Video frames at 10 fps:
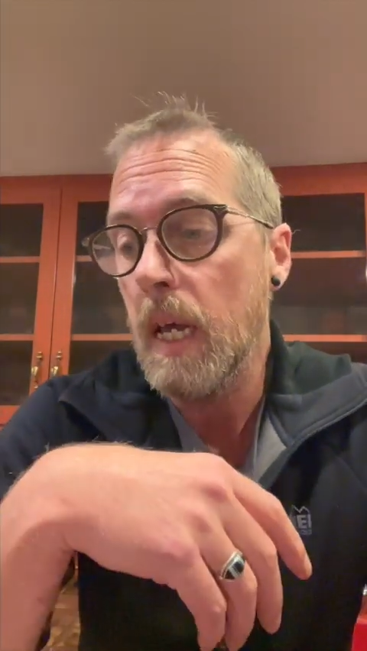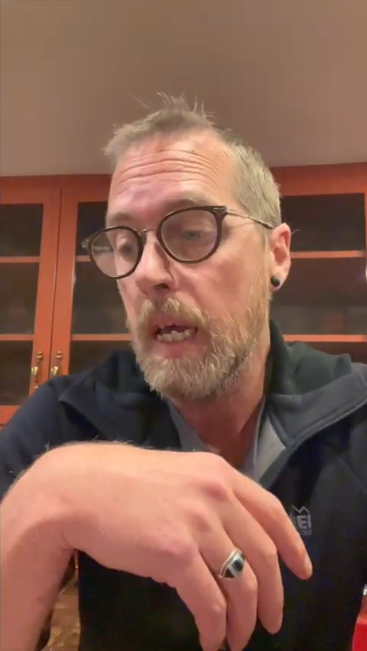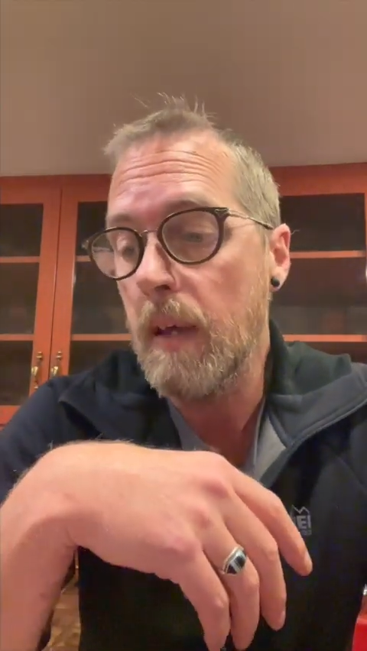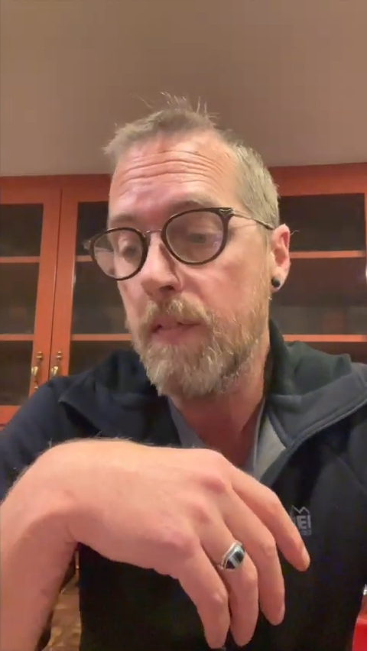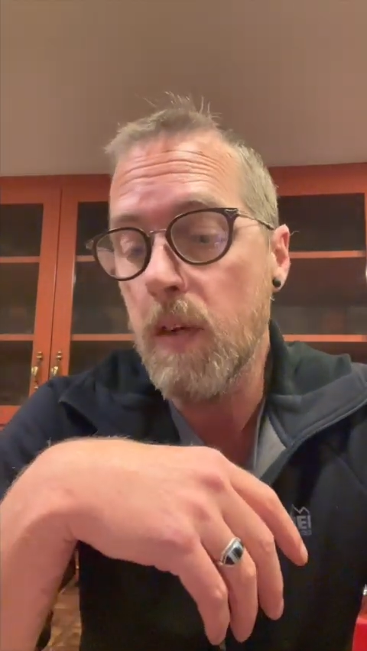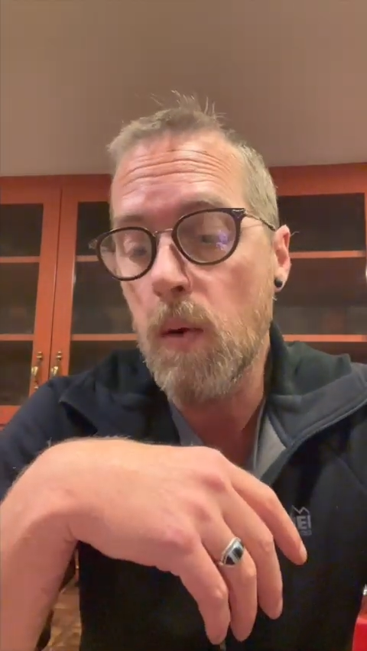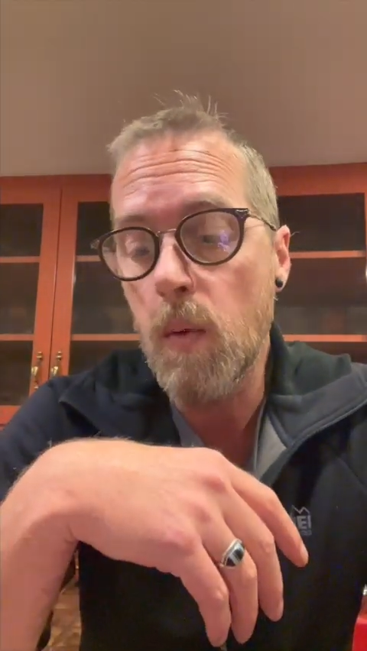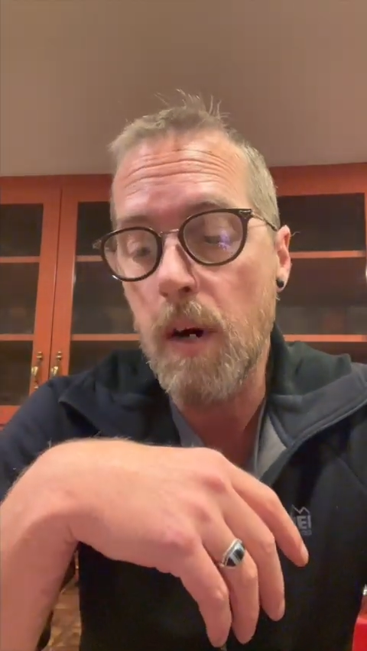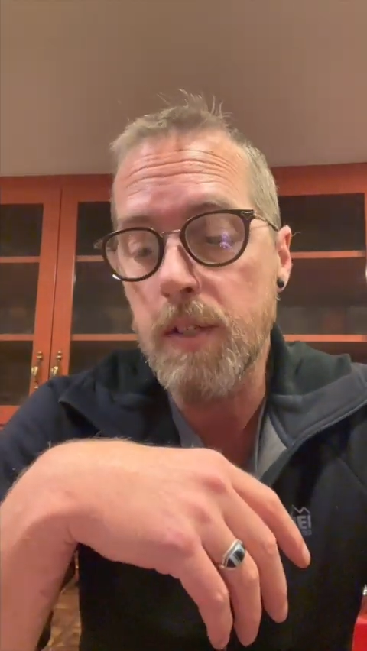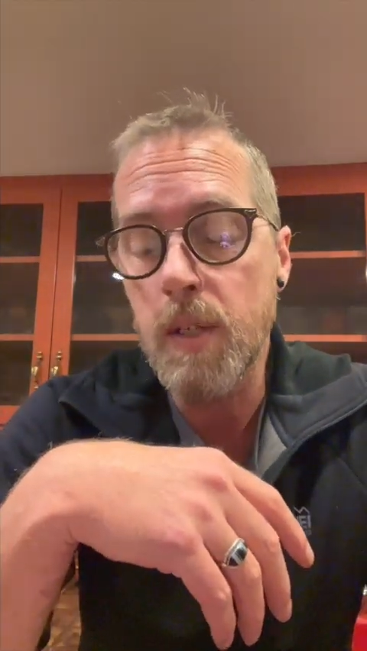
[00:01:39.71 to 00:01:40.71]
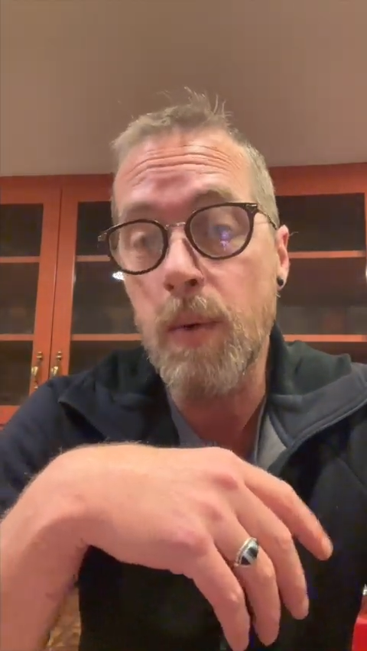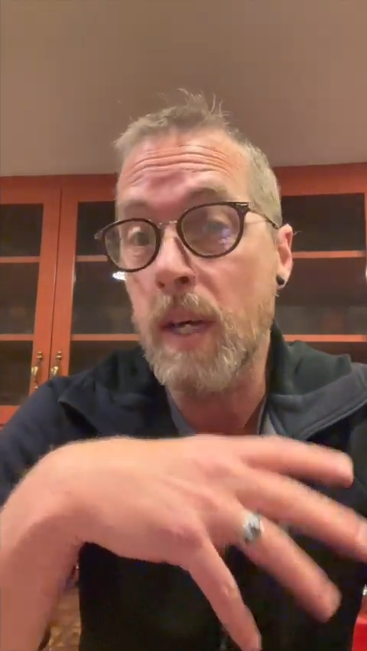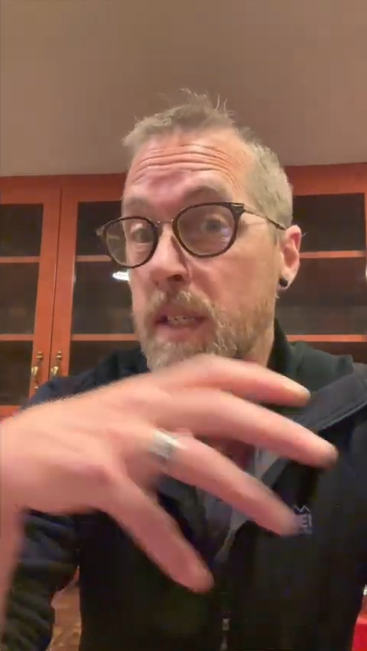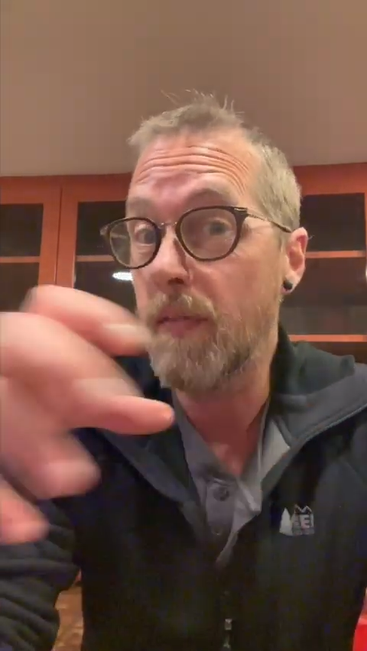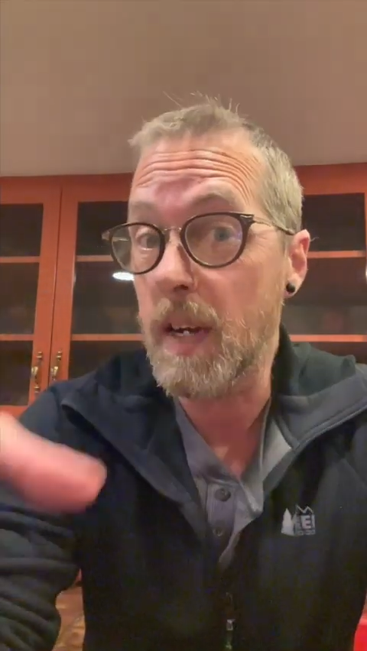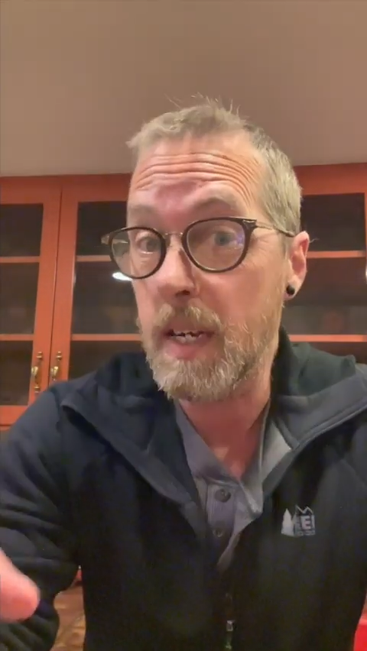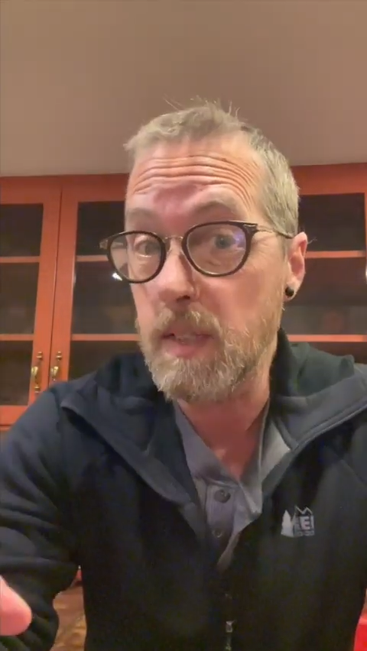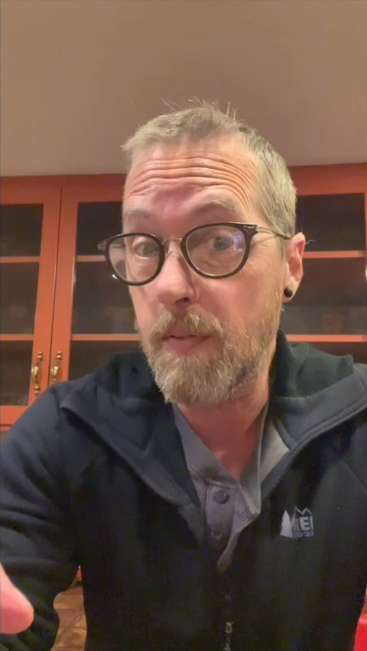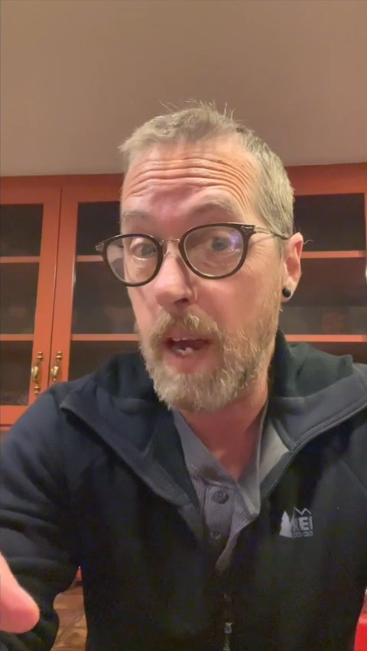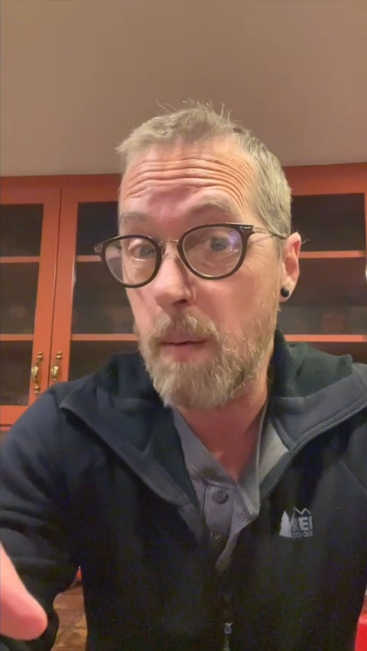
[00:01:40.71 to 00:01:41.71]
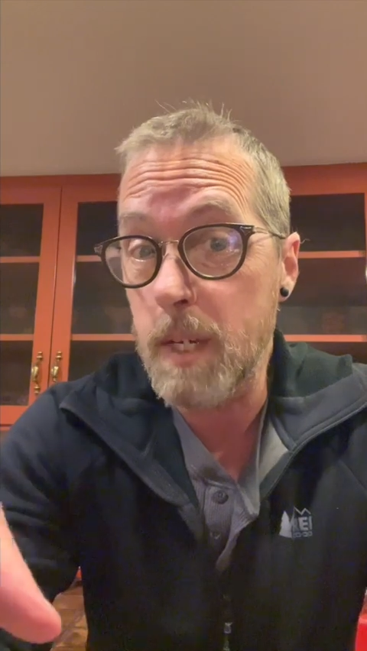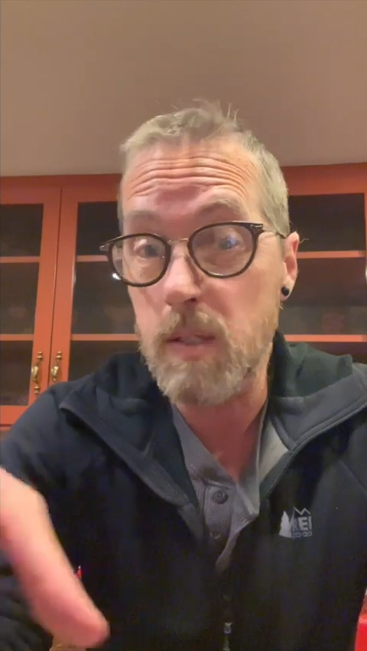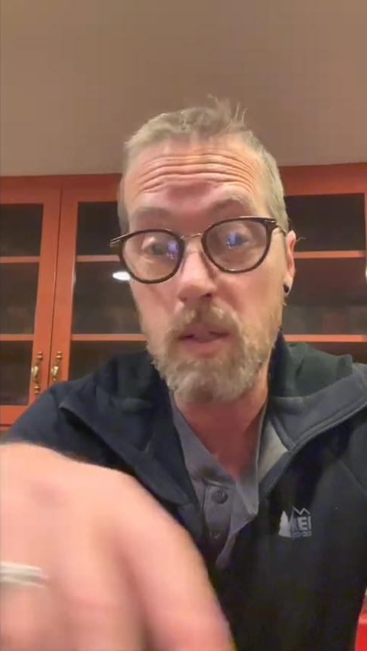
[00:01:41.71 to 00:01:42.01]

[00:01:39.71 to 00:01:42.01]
If you are sewing on different kinds of fabrics,